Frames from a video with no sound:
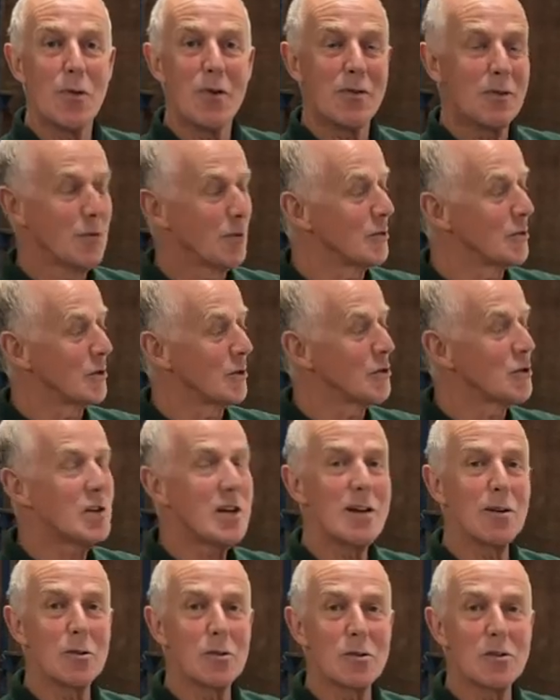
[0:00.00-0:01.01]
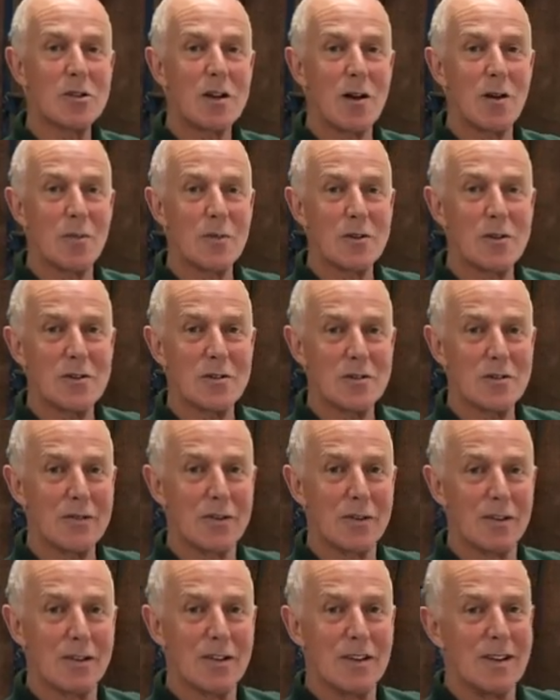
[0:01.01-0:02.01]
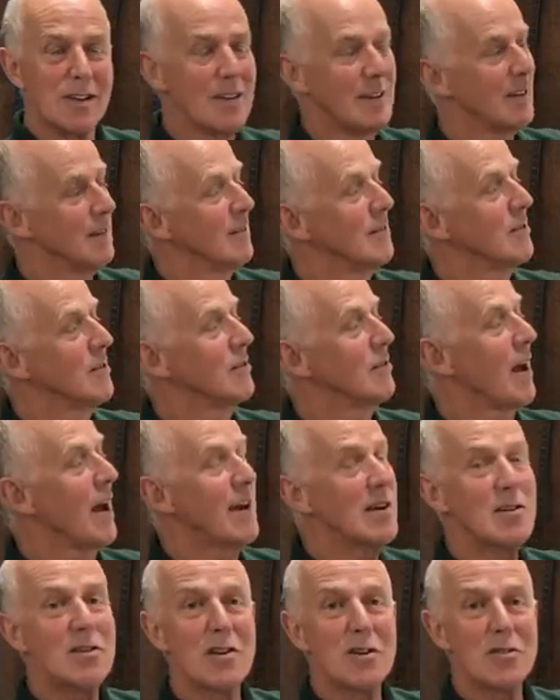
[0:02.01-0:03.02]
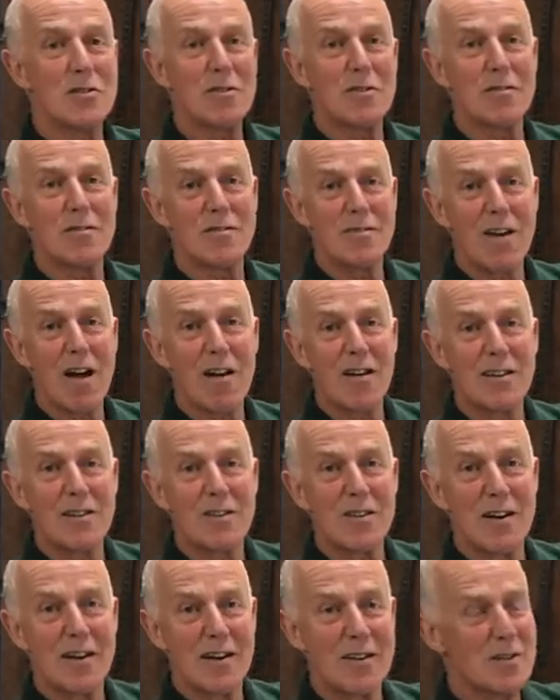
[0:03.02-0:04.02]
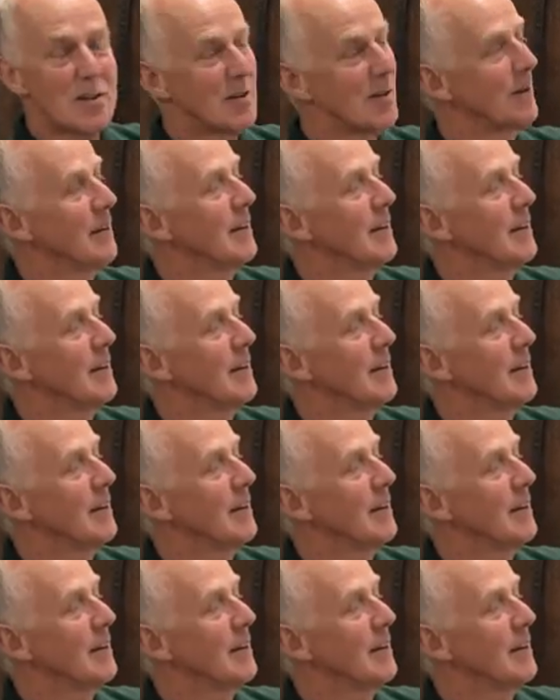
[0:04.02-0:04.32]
Of course, the steel sculptors of the 80s and 90s